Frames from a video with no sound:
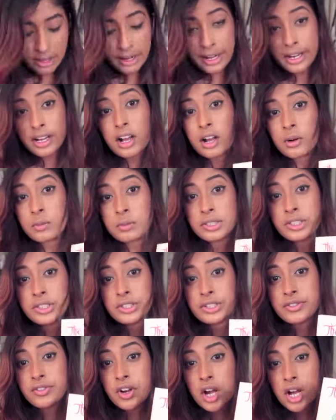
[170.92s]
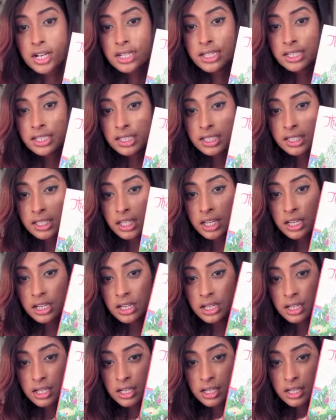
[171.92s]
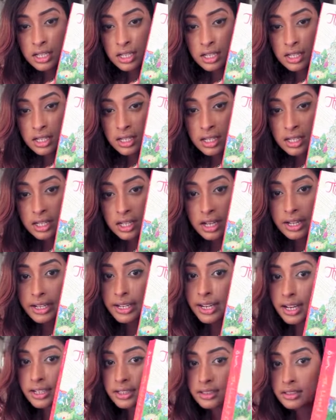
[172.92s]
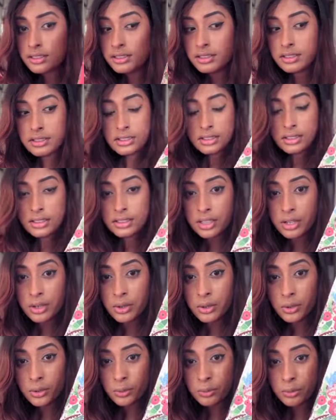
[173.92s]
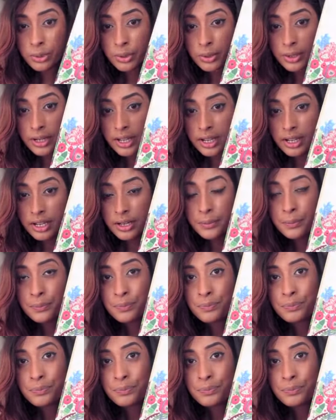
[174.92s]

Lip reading: Then I got Wizard of Oz. Again, so pretty.